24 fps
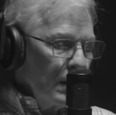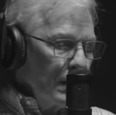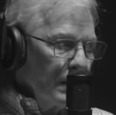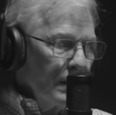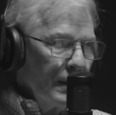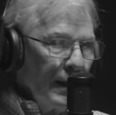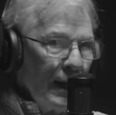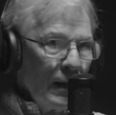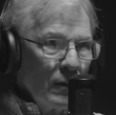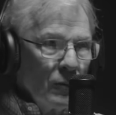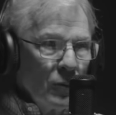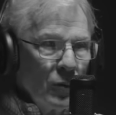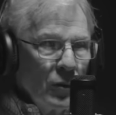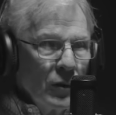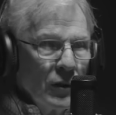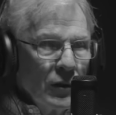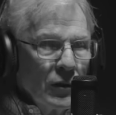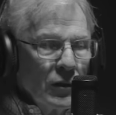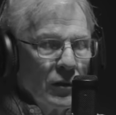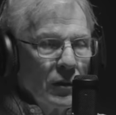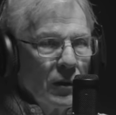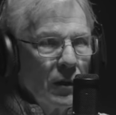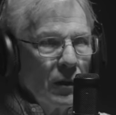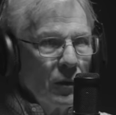that
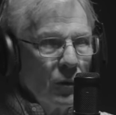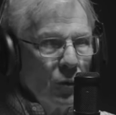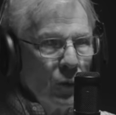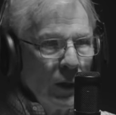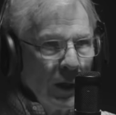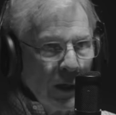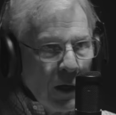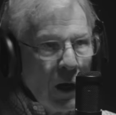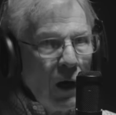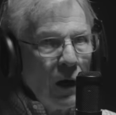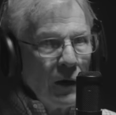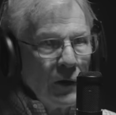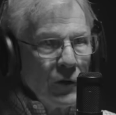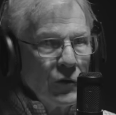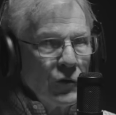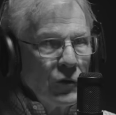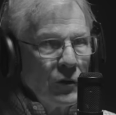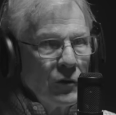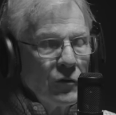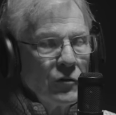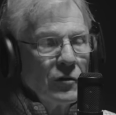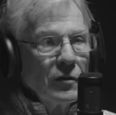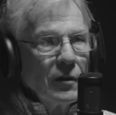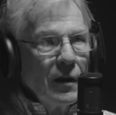was
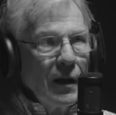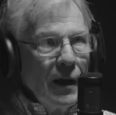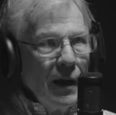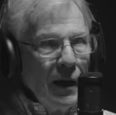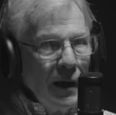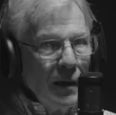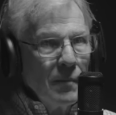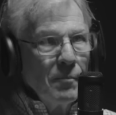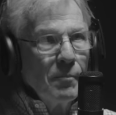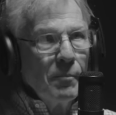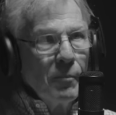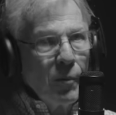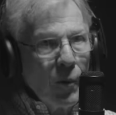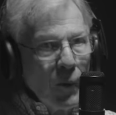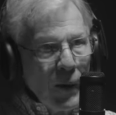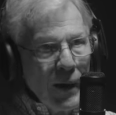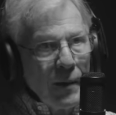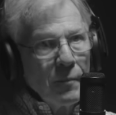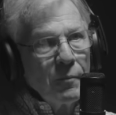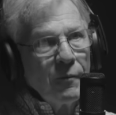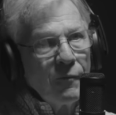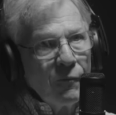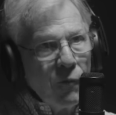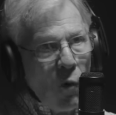reconnaissance in
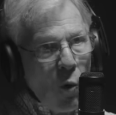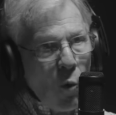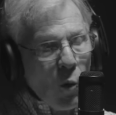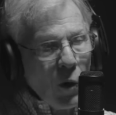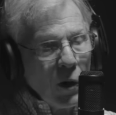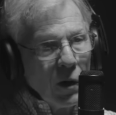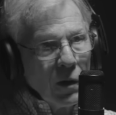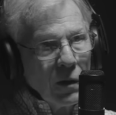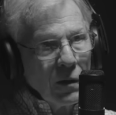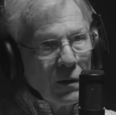prep for,